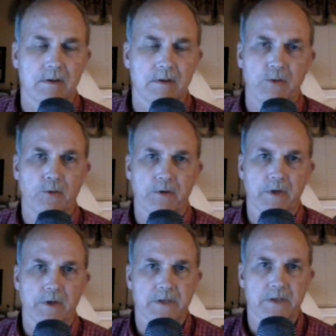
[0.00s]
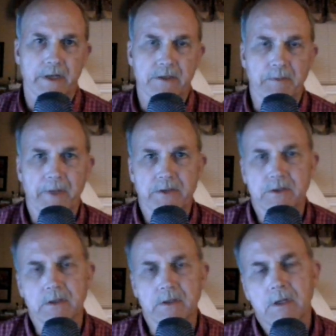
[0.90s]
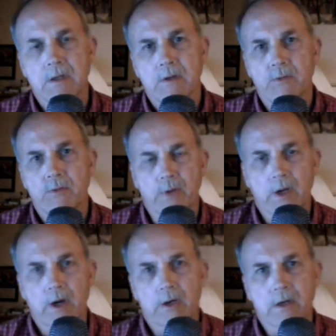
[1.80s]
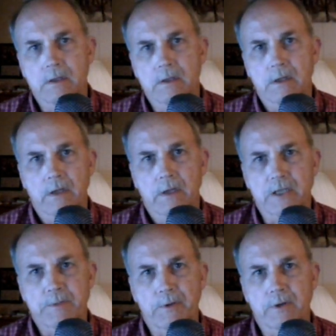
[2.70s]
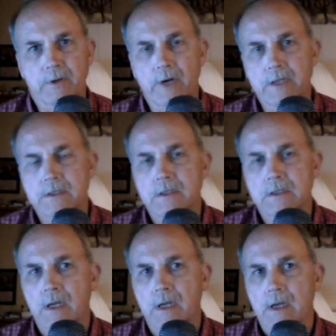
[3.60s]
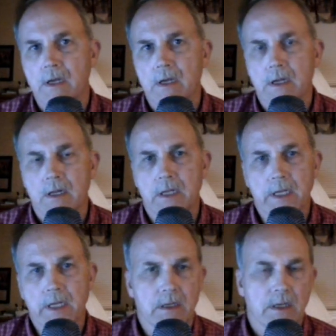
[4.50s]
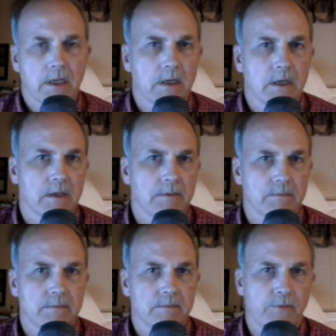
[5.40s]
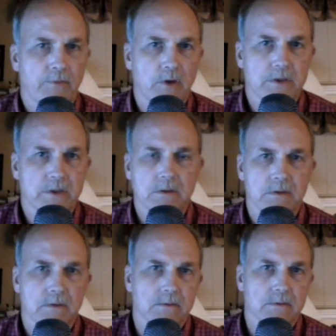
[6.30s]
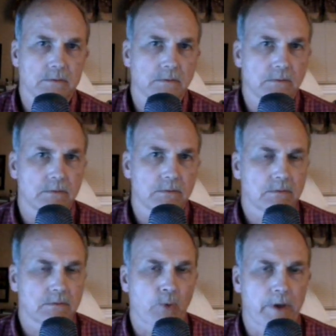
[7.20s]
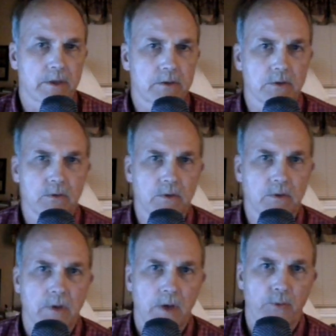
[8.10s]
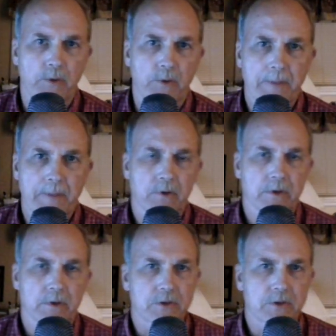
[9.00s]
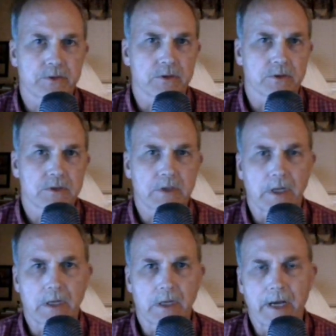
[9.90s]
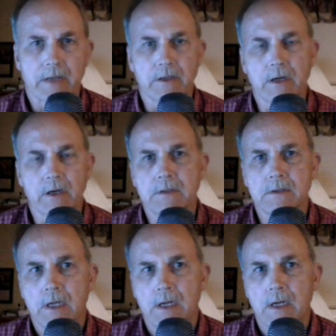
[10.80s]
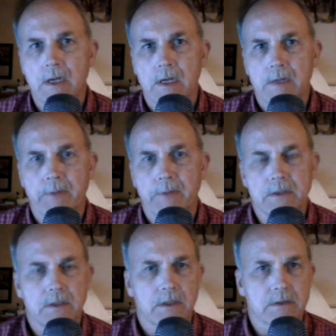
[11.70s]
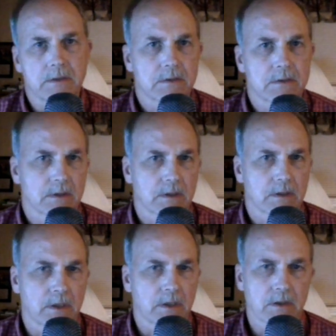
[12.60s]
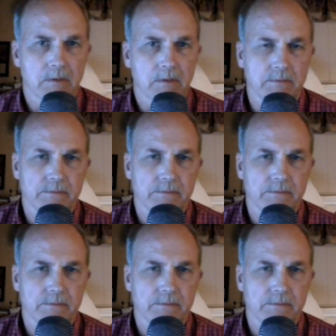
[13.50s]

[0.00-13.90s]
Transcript: Two more things I'd like to mention regarding the Gettysburg Address. Lincoln, of course, wanted to remember the soldiers that had died there, but another